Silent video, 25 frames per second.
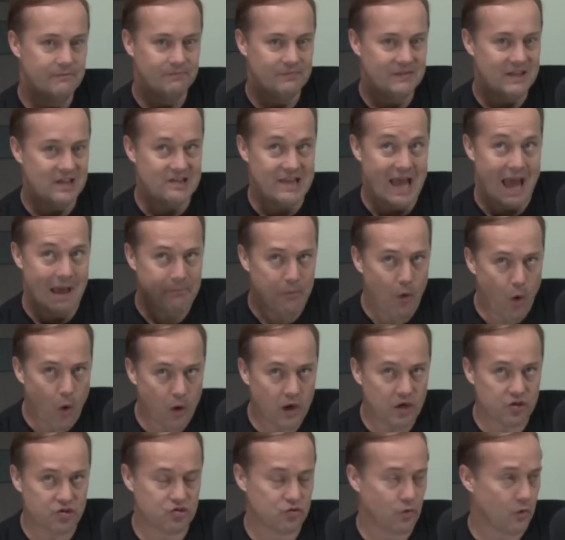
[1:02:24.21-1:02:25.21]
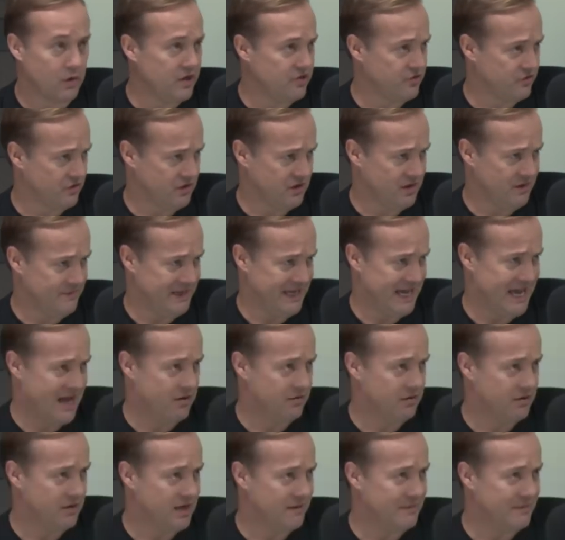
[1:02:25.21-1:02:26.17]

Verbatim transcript: these abhorrent stories are coming out.